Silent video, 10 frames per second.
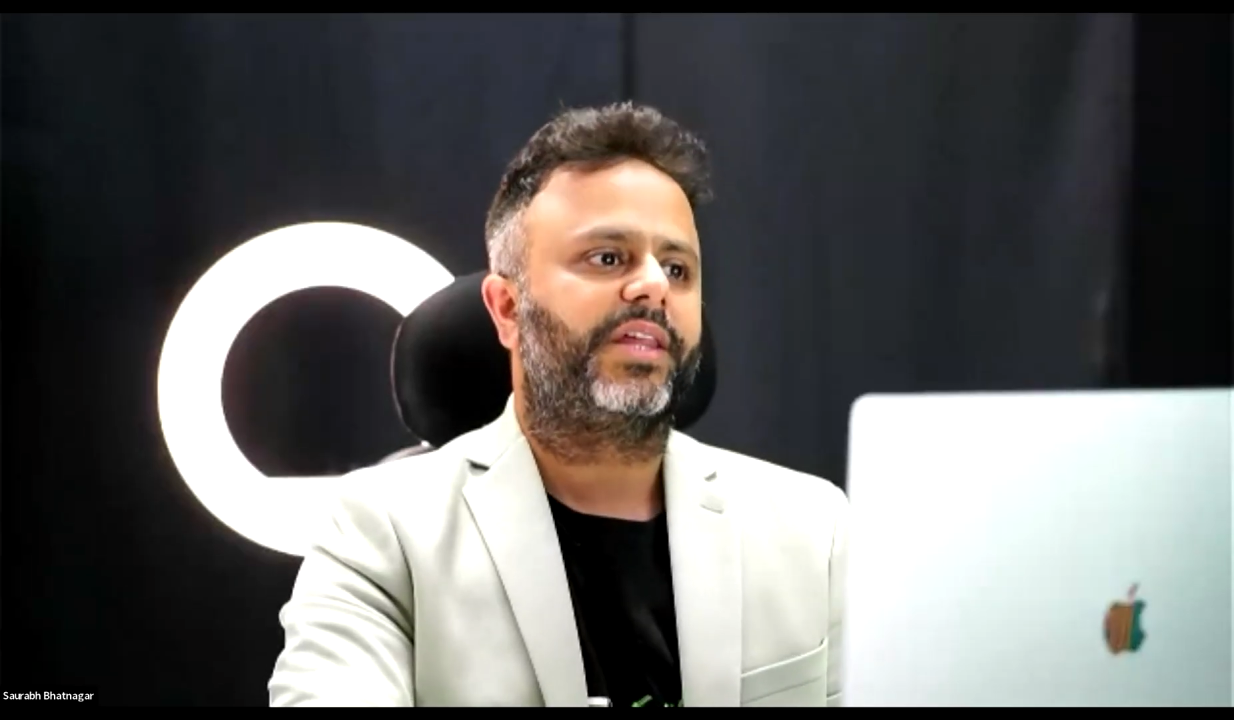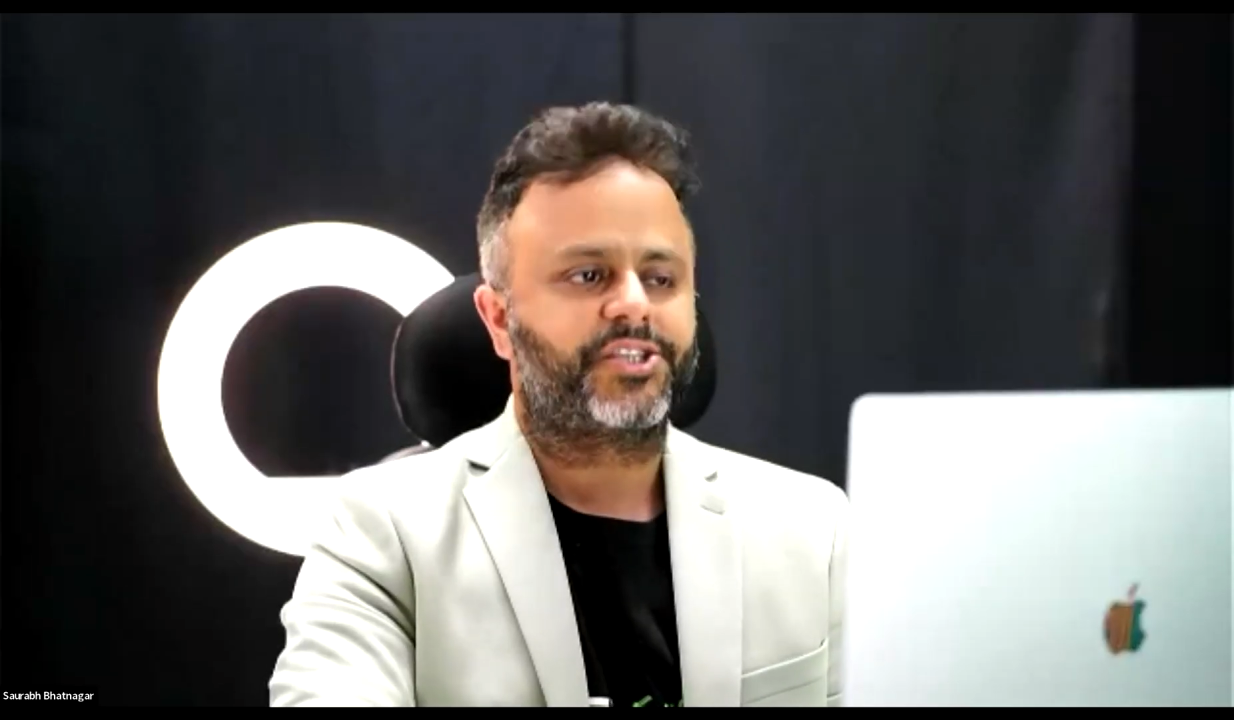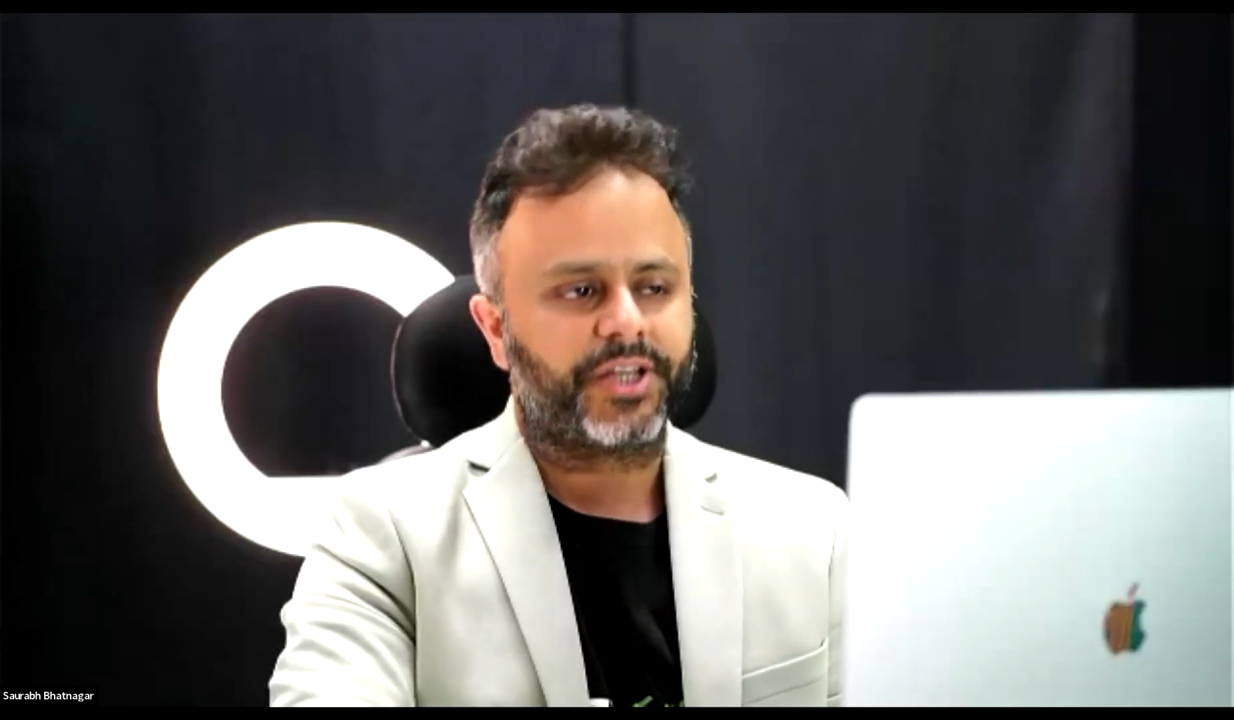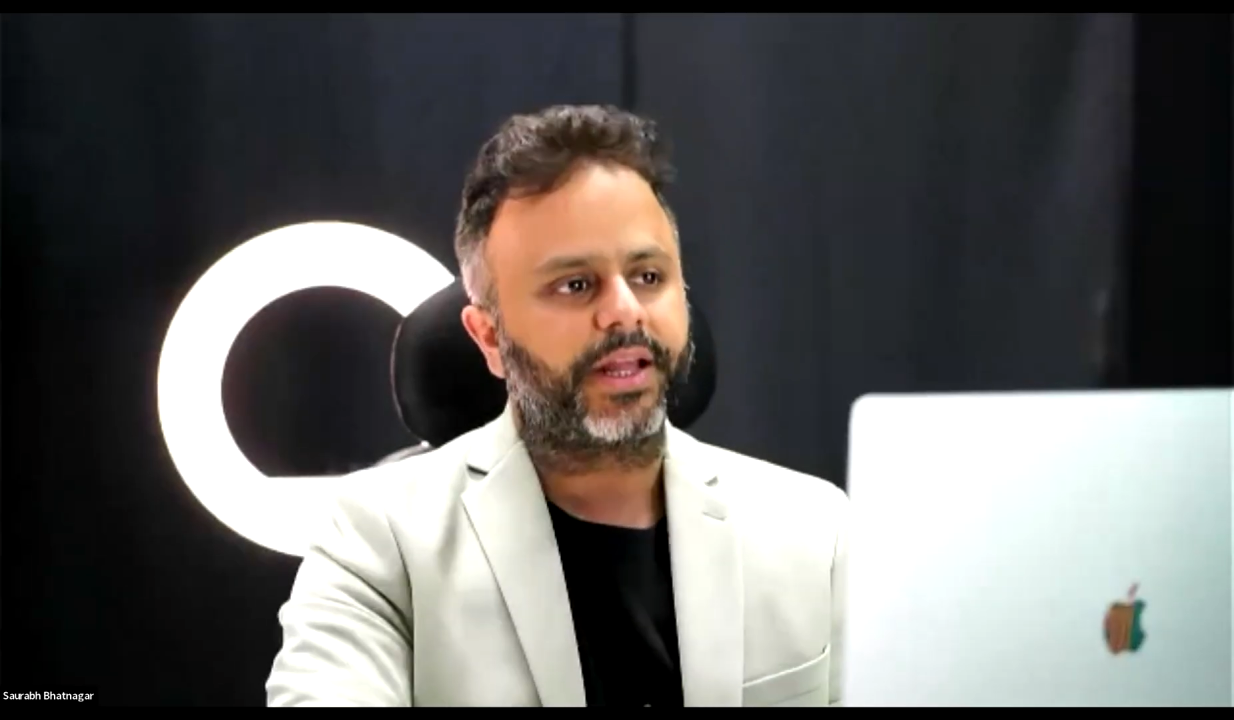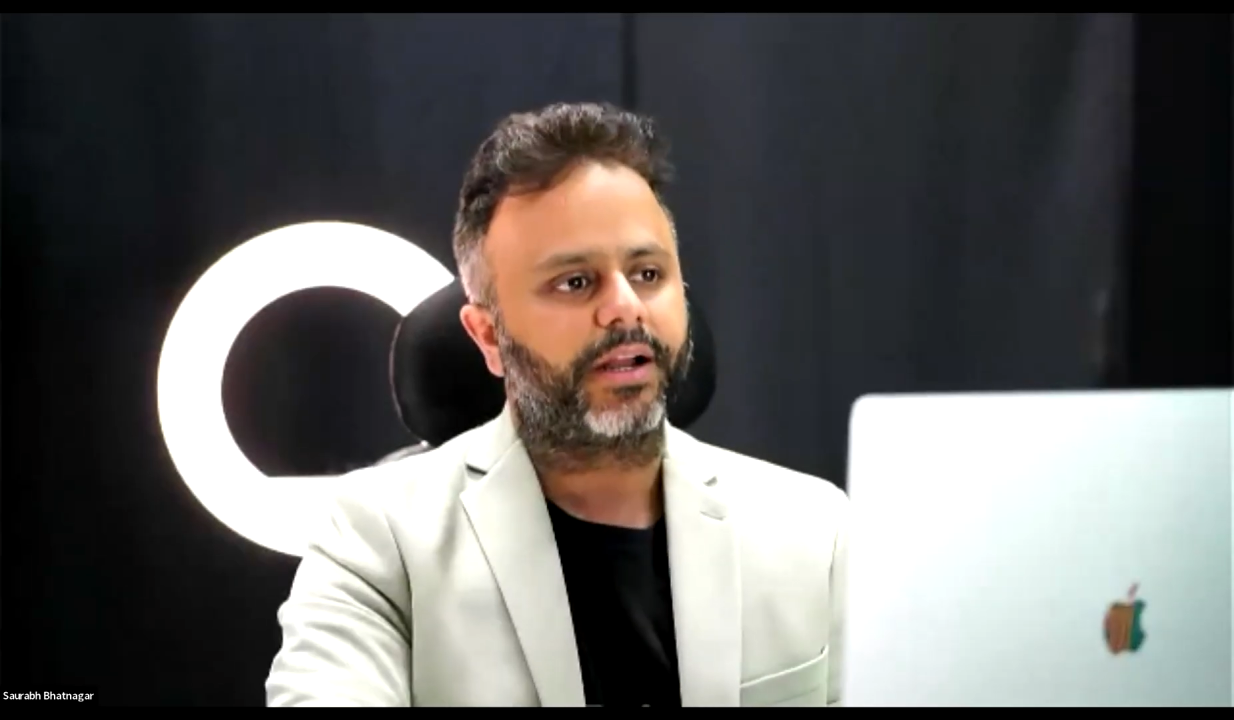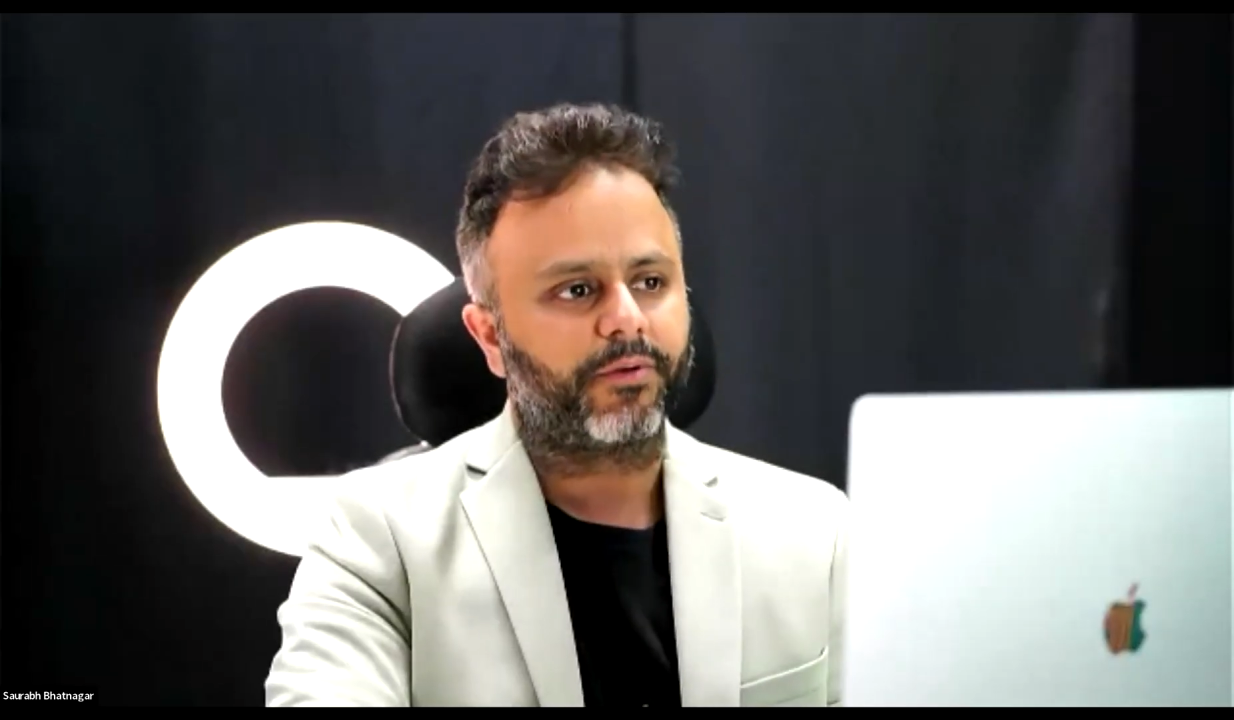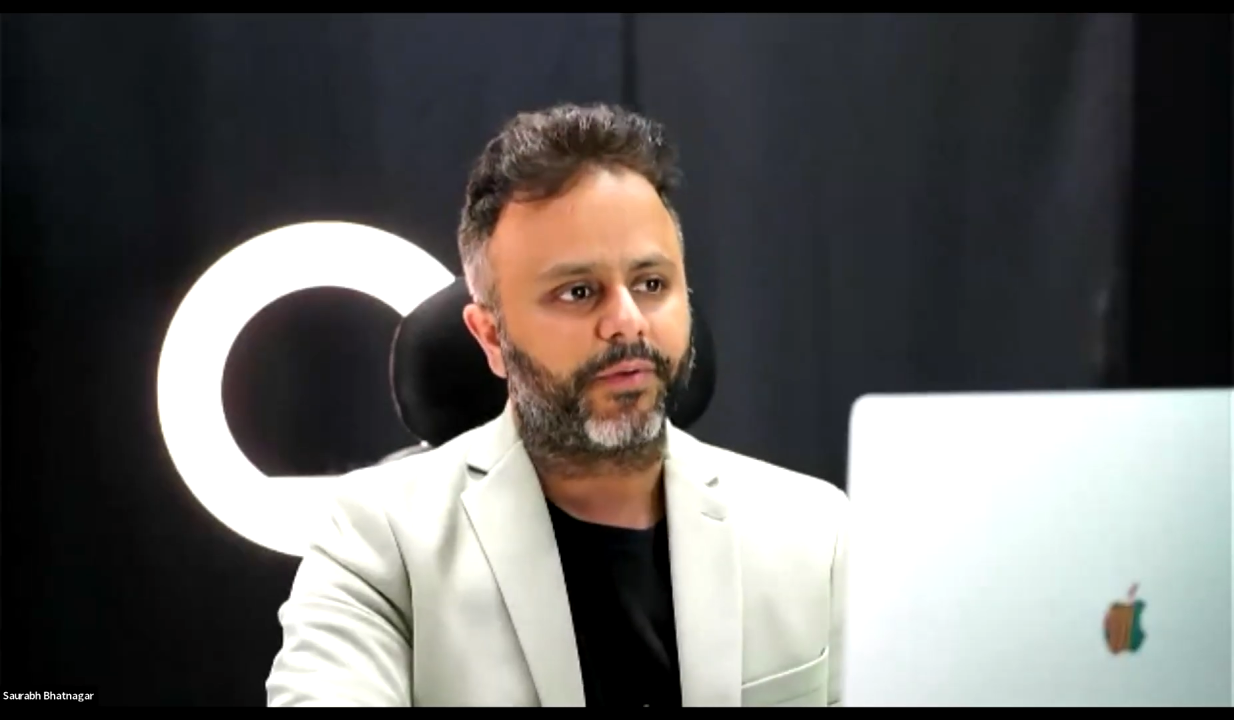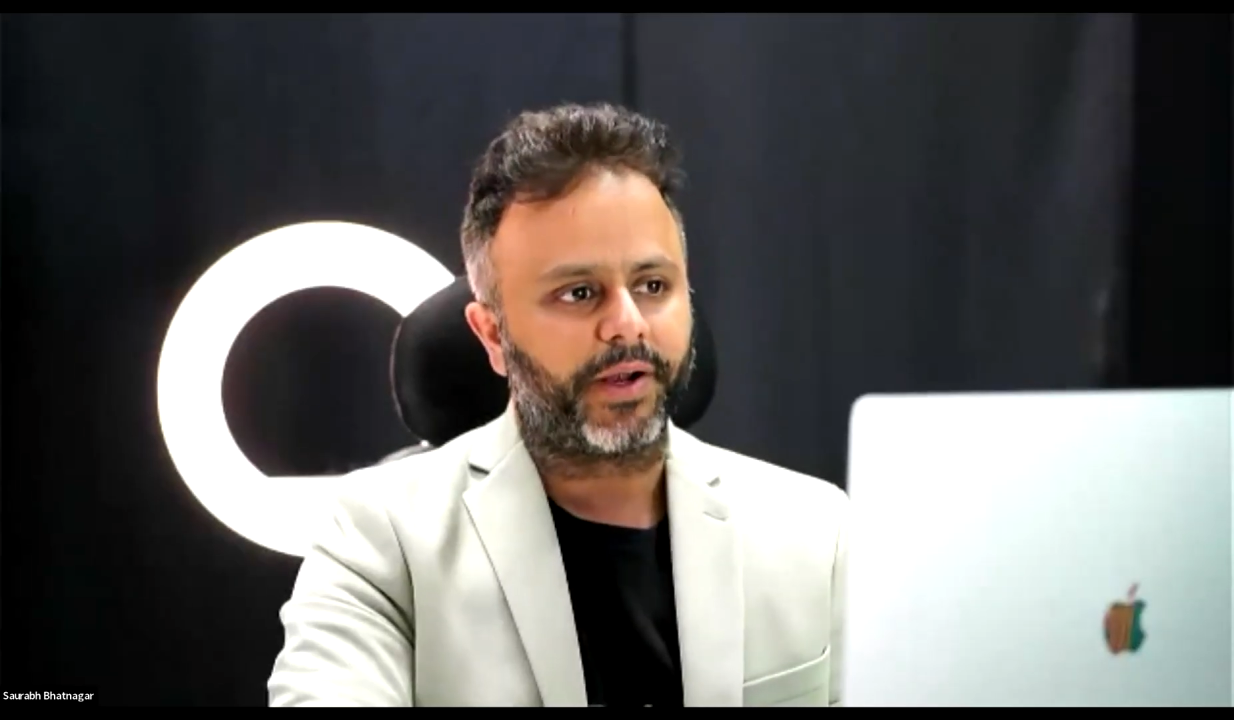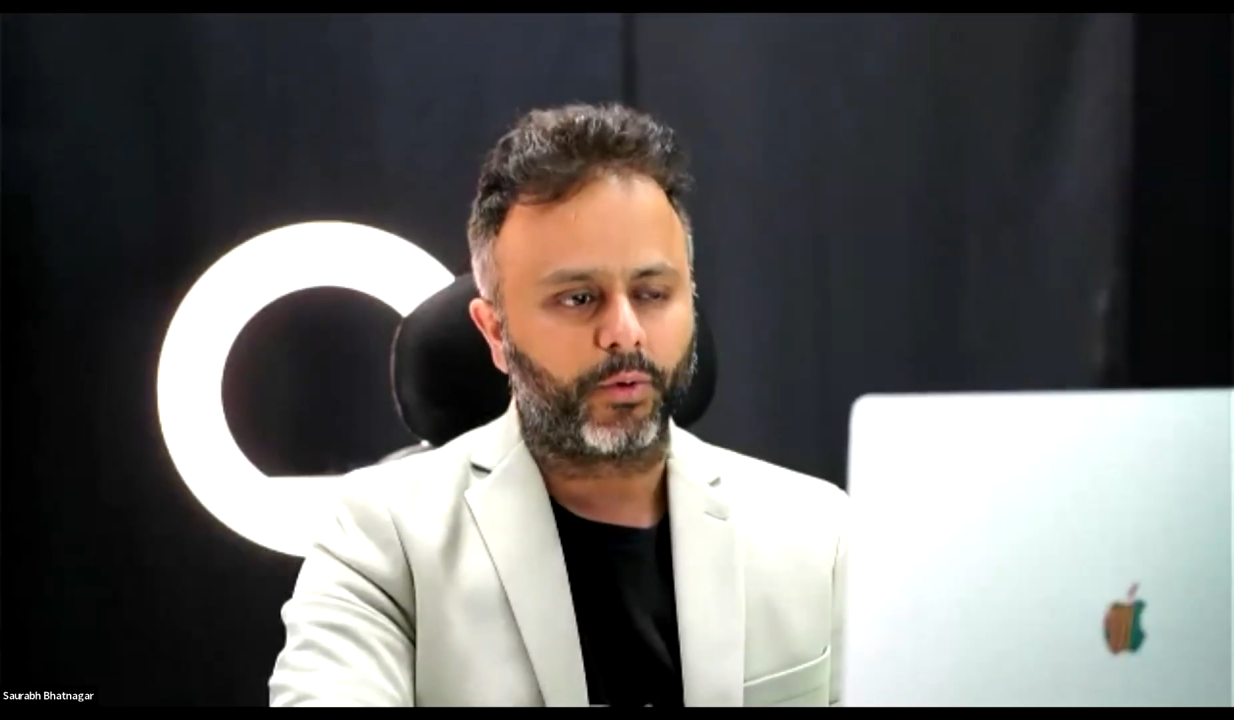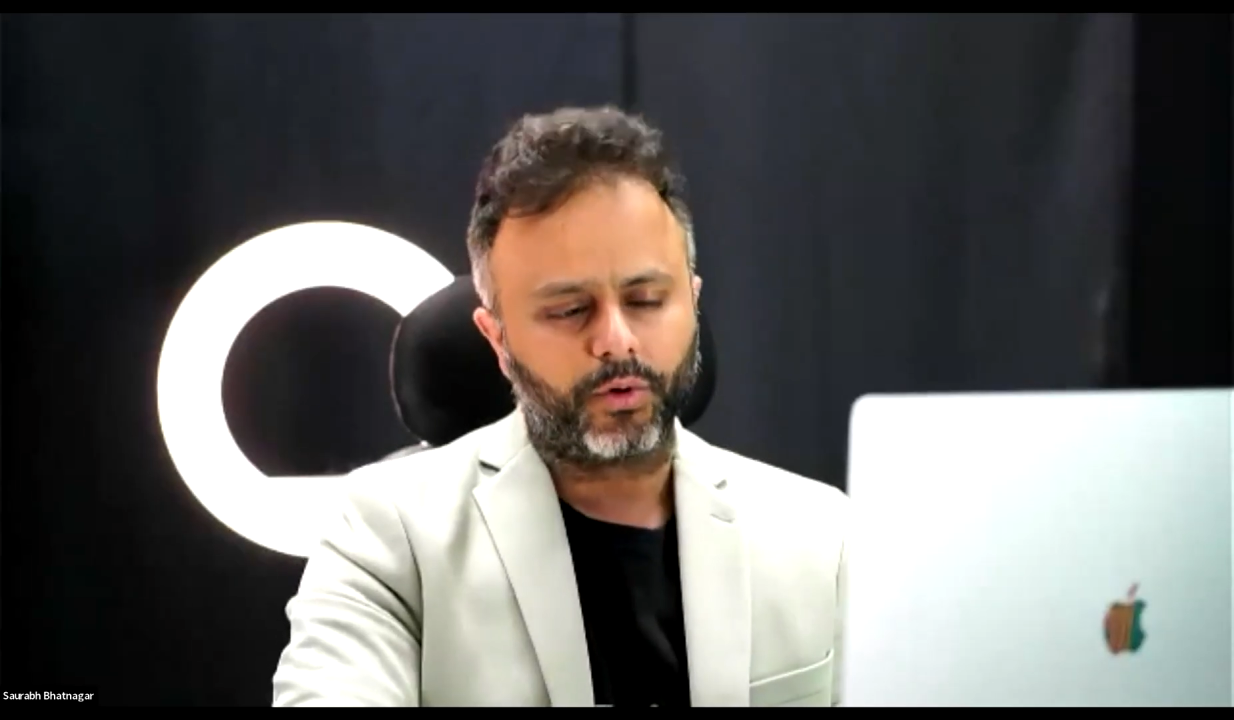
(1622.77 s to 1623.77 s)
session that we
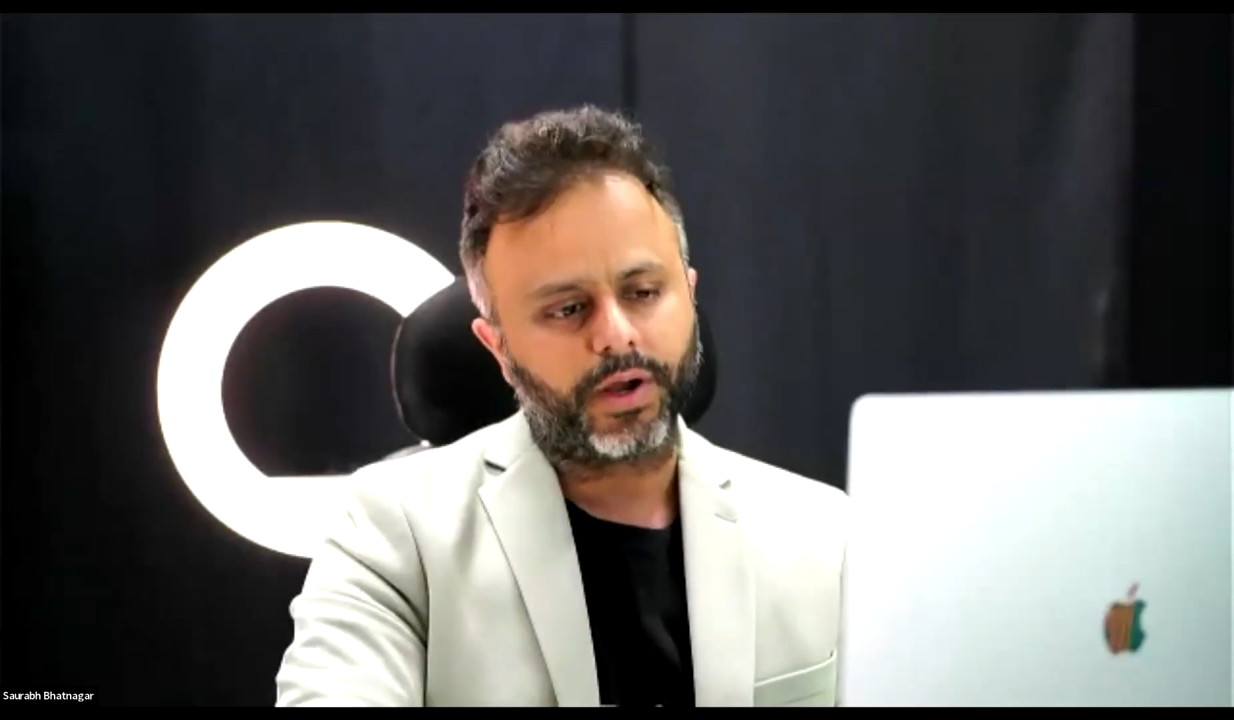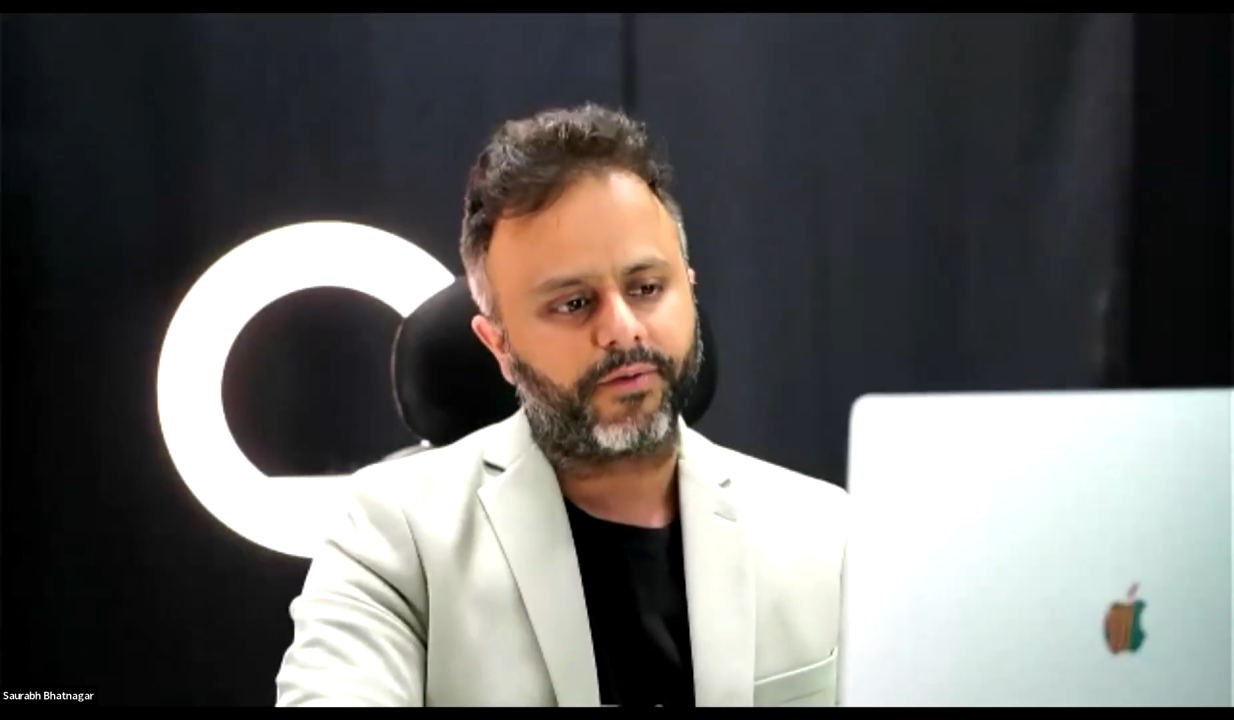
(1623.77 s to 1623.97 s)
will do,